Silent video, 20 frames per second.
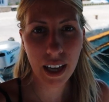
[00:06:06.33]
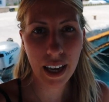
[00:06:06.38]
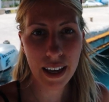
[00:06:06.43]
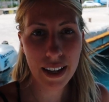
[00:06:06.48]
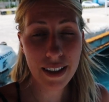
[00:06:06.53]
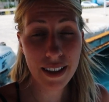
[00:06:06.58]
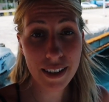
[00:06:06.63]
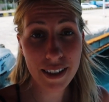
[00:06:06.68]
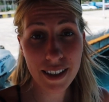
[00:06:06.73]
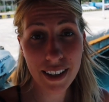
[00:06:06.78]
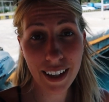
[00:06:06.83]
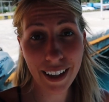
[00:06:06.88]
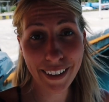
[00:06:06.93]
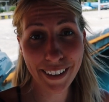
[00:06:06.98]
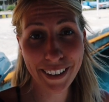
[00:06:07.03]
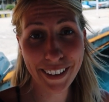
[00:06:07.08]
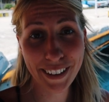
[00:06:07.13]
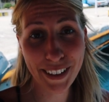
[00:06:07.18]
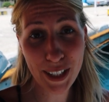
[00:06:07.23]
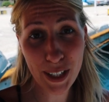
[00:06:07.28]
and
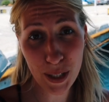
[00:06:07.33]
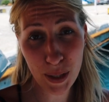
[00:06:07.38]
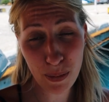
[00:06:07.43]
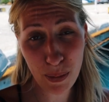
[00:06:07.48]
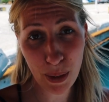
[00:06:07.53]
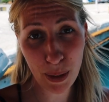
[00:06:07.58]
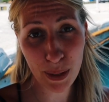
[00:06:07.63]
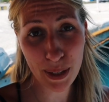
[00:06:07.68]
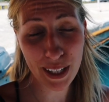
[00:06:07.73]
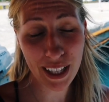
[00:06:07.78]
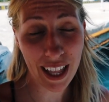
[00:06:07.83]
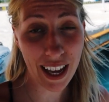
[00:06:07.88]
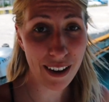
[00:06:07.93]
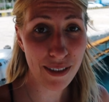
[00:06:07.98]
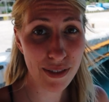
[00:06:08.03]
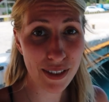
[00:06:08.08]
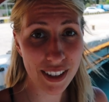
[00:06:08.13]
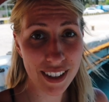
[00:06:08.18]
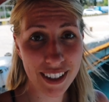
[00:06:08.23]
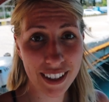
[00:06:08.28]
Zin just both
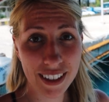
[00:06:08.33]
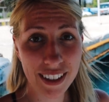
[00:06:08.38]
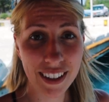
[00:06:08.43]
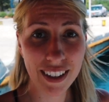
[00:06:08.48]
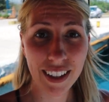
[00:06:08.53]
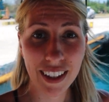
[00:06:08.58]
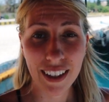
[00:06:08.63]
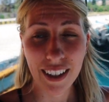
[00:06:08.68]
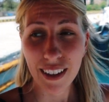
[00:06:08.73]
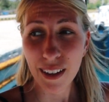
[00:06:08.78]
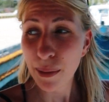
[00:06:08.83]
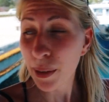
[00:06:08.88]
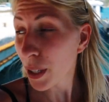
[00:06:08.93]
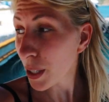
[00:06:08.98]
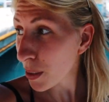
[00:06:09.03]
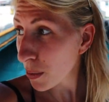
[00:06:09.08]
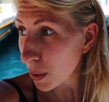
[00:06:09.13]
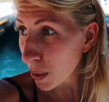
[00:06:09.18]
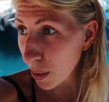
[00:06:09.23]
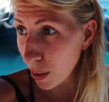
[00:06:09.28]
left
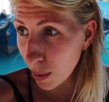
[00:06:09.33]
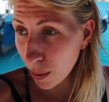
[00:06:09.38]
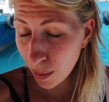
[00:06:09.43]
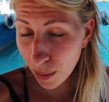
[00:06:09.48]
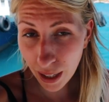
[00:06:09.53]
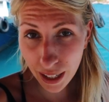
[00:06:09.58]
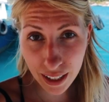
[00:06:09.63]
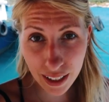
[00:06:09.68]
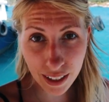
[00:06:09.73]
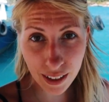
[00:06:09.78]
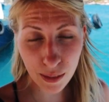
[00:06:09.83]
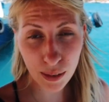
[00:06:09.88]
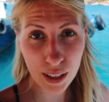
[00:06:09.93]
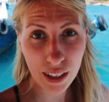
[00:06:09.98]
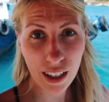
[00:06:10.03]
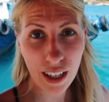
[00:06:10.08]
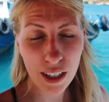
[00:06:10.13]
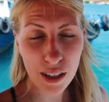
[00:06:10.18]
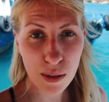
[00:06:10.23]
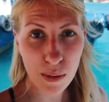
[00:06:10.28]
because we were all waiting. We're
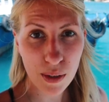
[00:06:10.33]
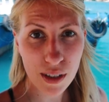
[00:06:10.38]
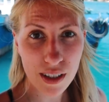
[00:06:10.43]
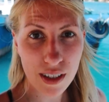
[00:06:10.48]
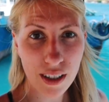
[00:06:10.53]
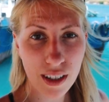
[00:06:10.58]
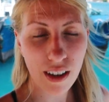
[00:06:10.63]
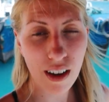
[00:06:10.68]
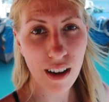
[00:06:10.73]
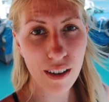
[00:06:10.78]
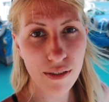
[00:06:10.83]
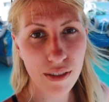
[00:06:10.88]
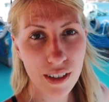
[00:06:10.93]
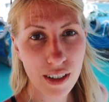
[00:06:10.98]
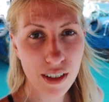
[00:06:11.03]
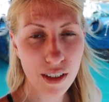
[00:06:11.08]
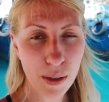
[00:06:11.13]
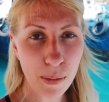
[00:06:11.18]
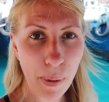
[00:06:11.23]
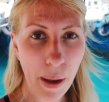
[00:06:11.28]
the last ones in the
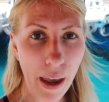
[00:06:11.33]
office to